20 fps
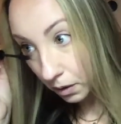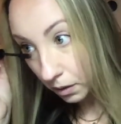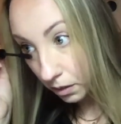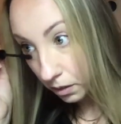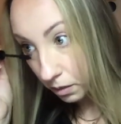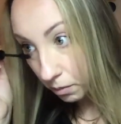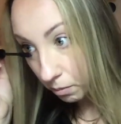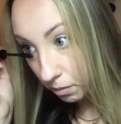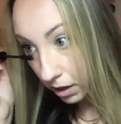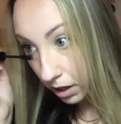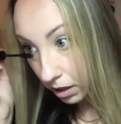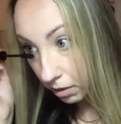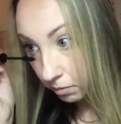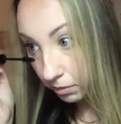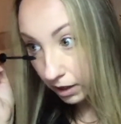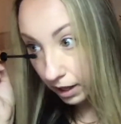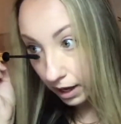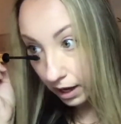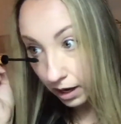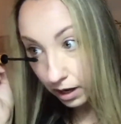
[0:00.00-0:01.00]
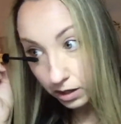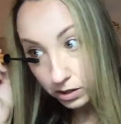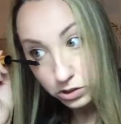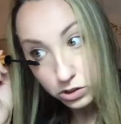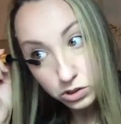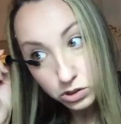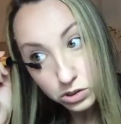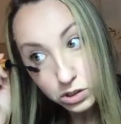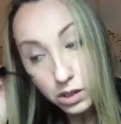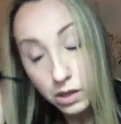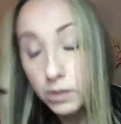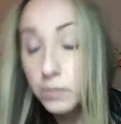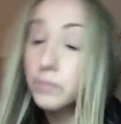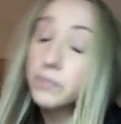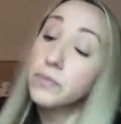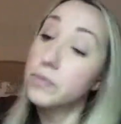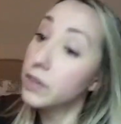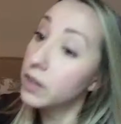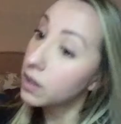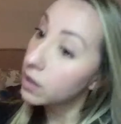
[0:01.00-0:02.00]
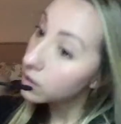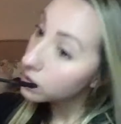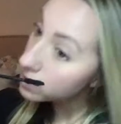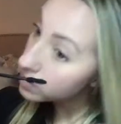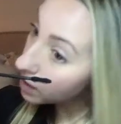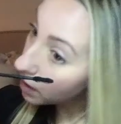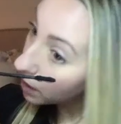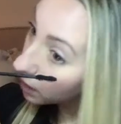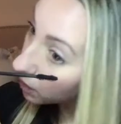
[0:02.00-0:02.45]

the bottom lash because I